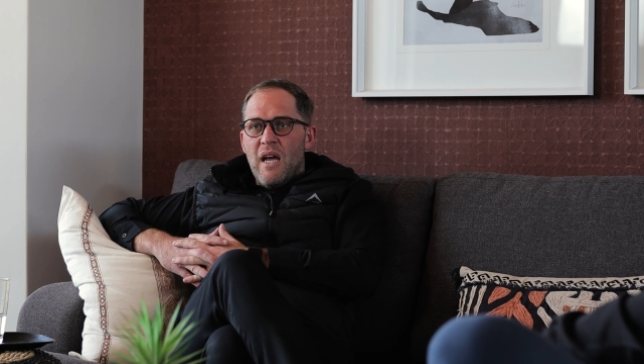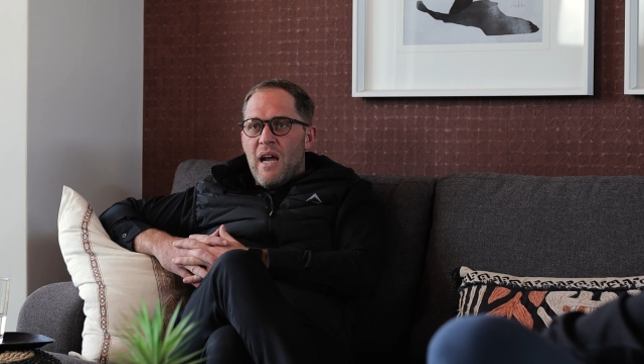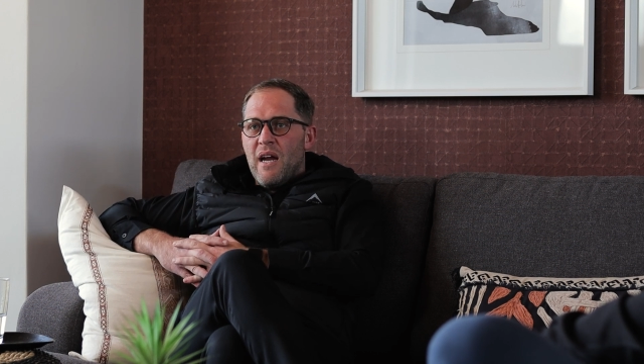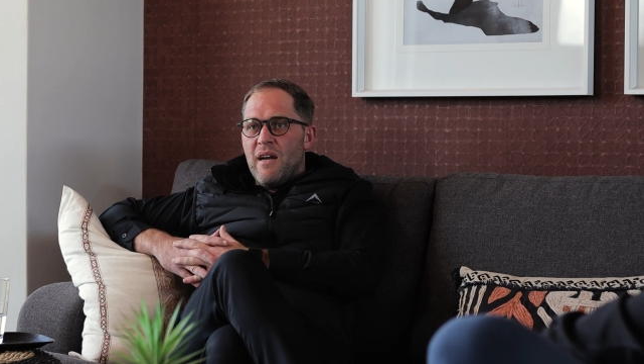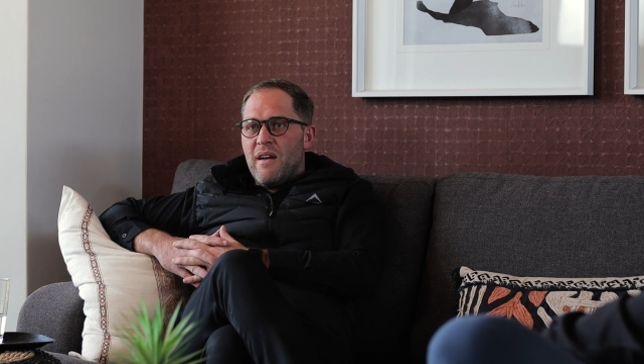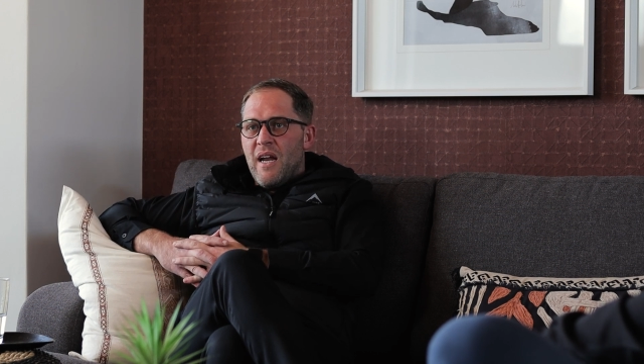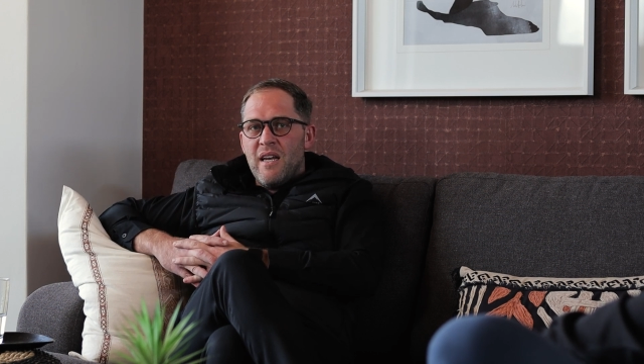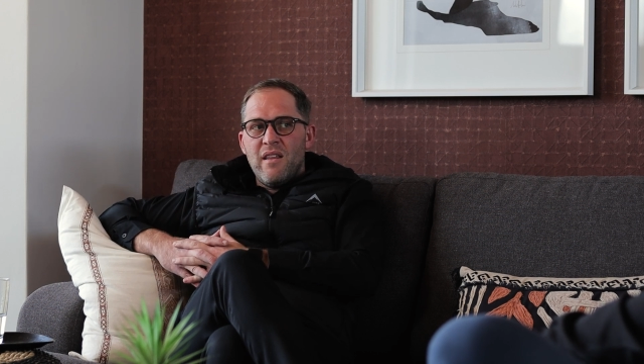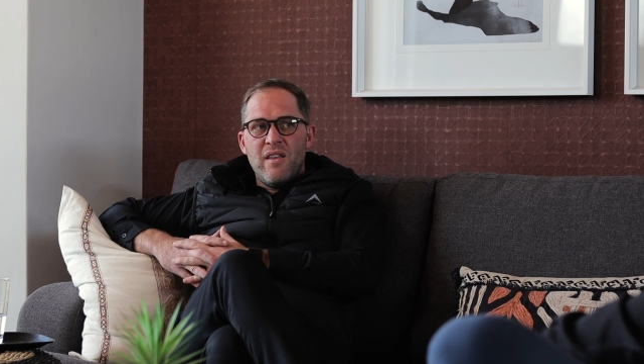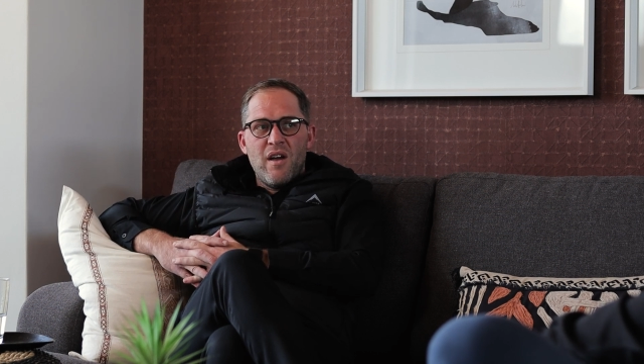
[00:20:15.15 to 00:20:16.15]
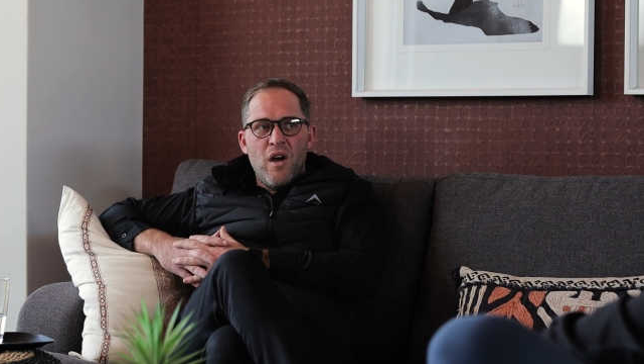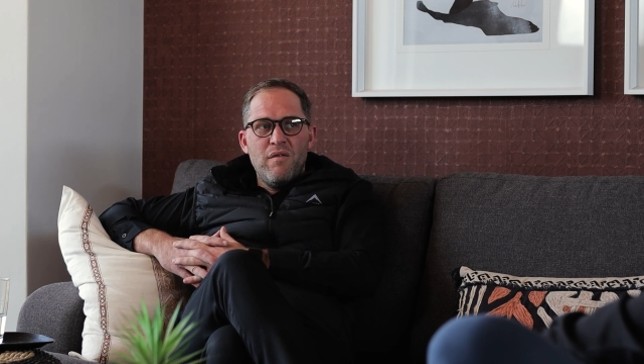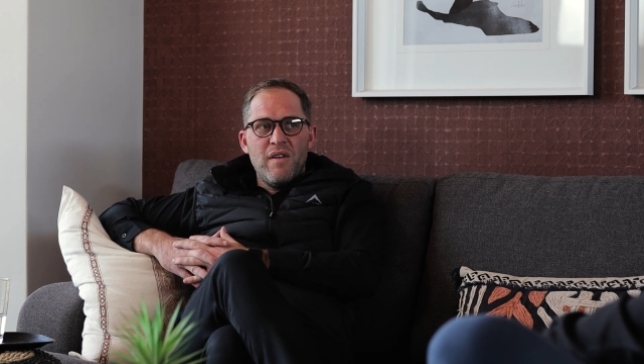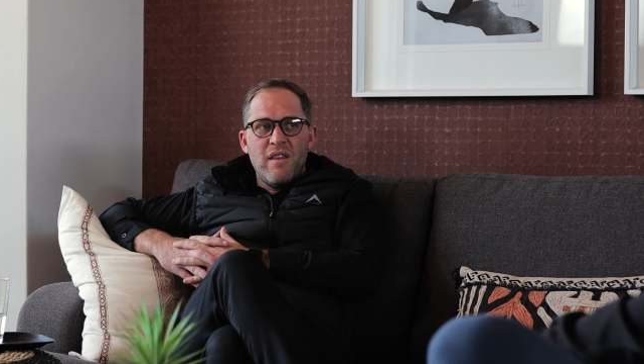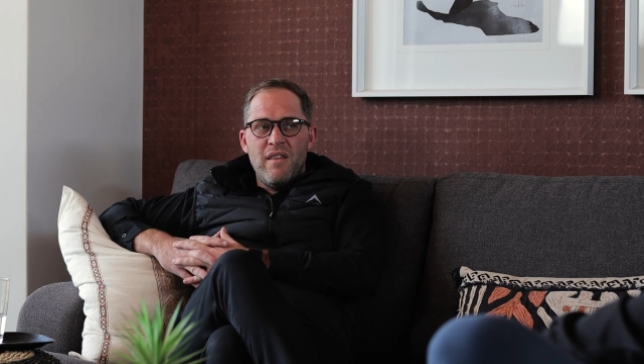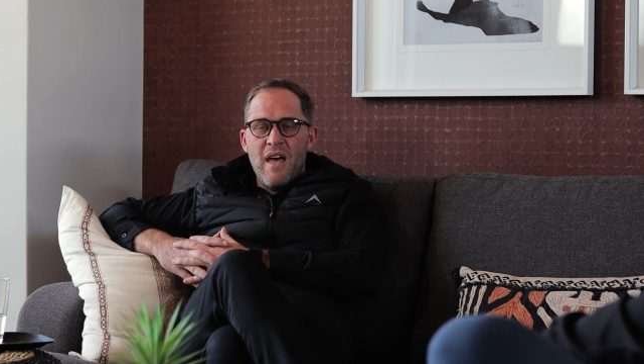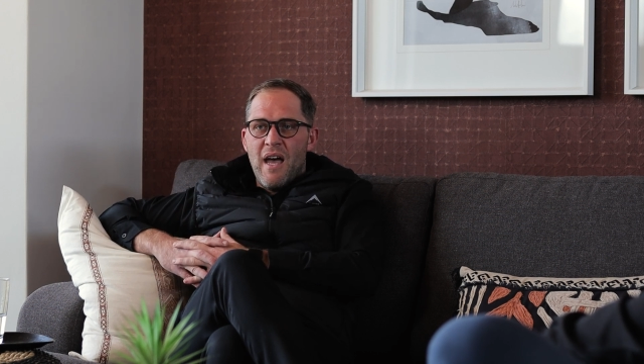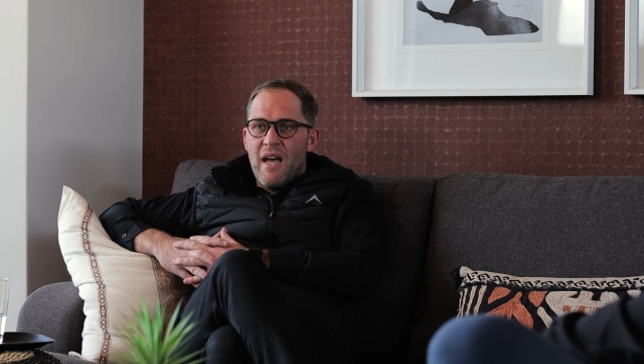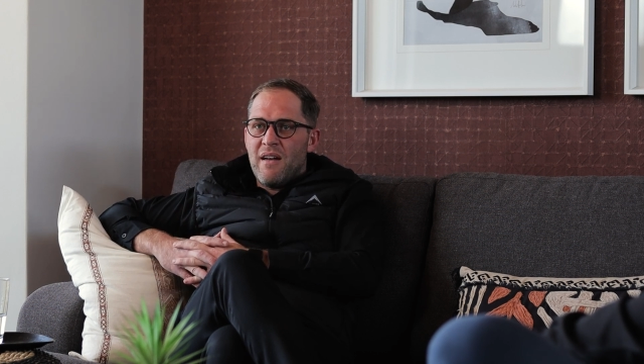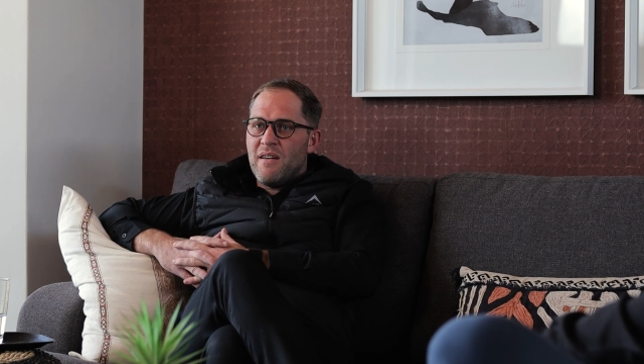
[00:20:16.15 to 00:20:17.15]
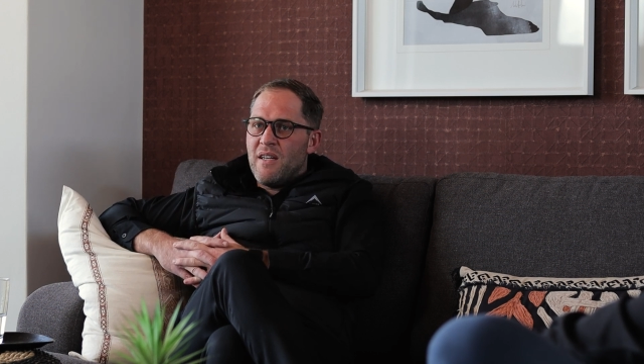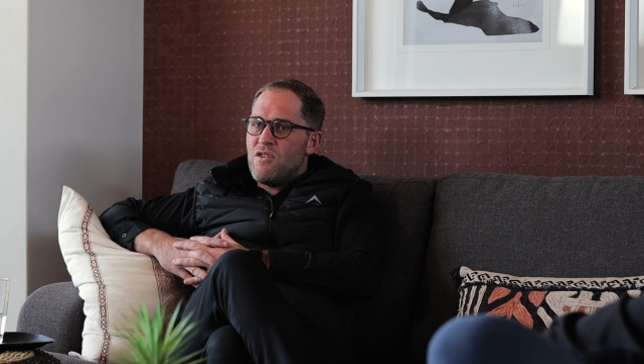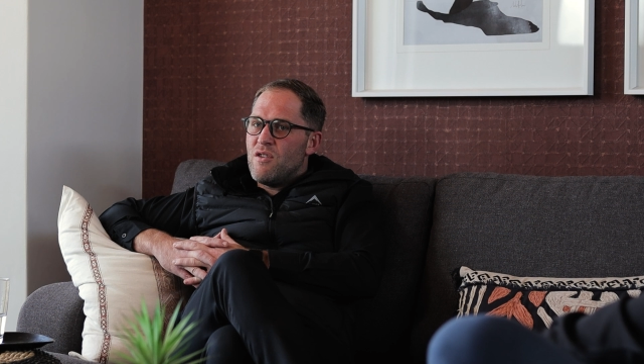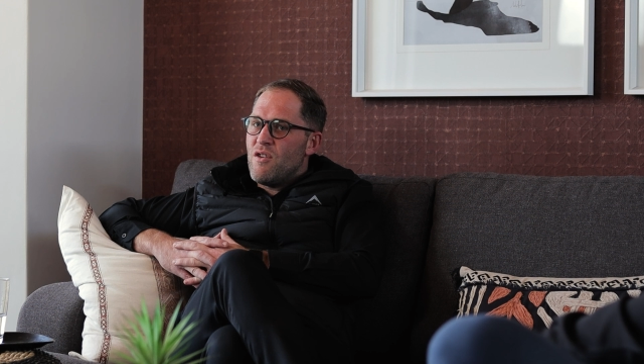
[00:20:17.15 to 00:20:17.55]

and anything over that needs